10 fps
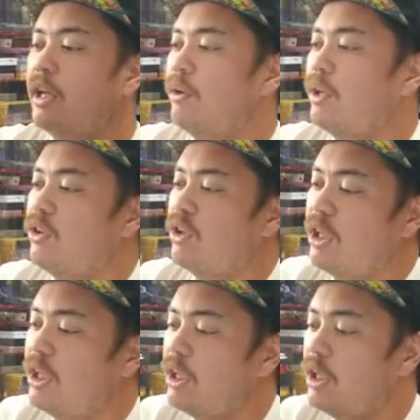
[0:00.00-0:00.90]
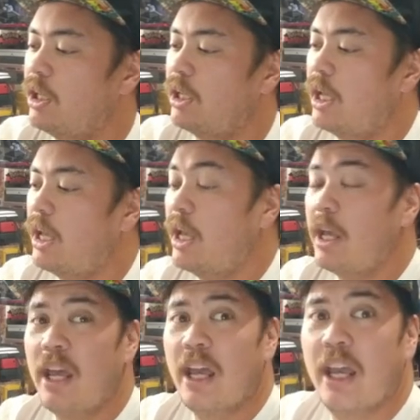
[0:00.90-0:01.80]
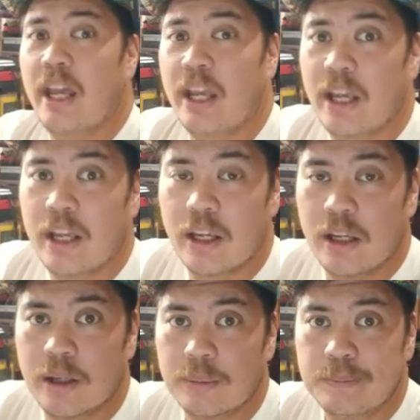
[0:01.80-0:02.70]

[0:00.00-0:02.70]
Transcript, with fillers: guaranteed a